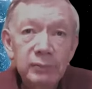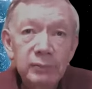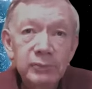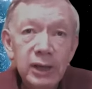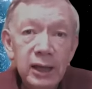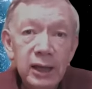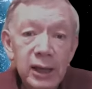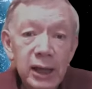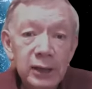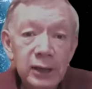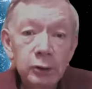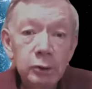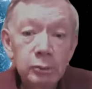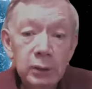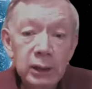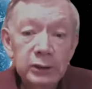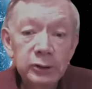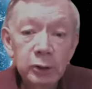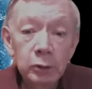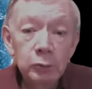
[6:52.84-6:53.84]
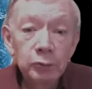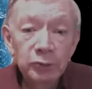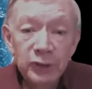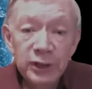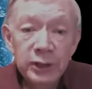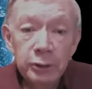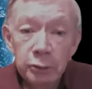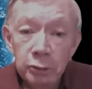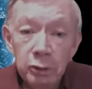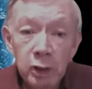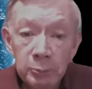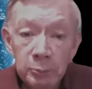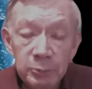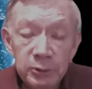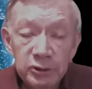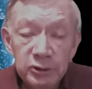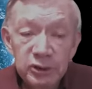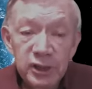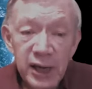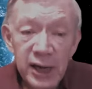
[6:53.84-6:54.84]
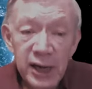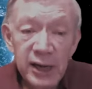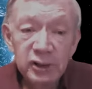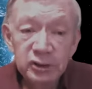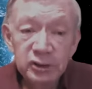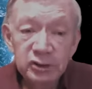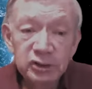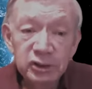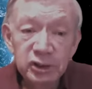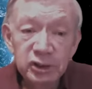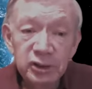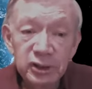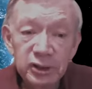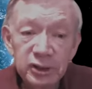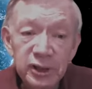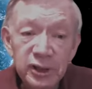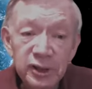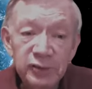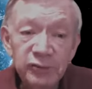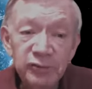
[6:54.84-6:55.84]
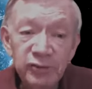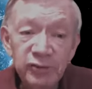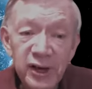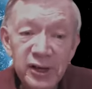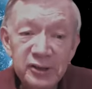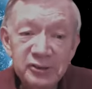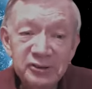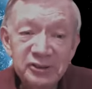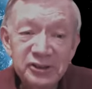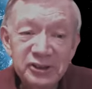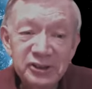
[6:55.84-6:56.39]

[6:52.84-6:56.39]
yeah, I don't think Trump has in fact